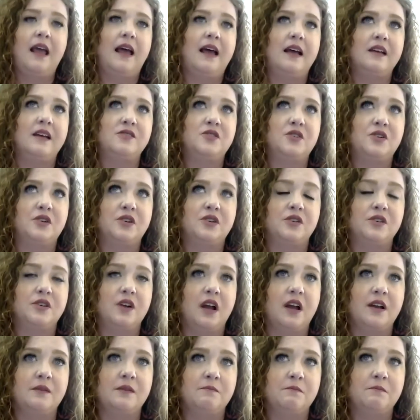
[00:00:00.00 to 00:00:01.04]
Has your
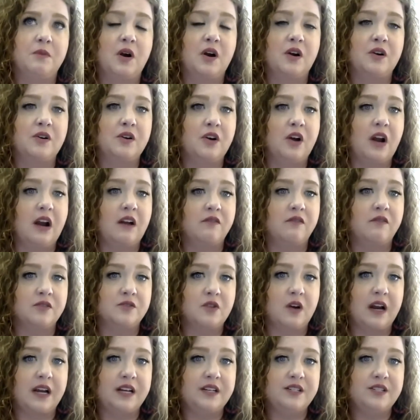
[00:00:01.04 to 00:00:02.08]
partner ever
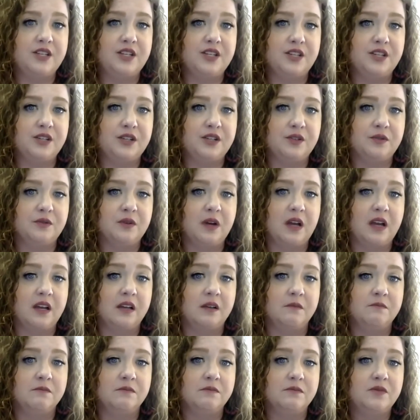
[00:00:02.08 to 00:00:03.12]
tried to
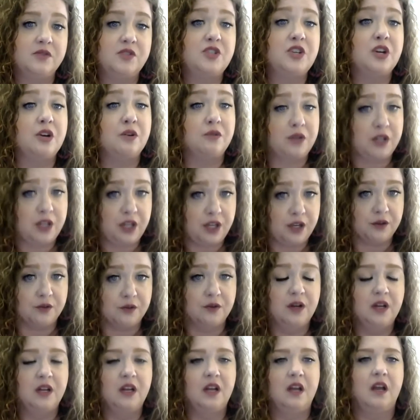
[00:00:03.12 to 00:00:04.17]
choke you?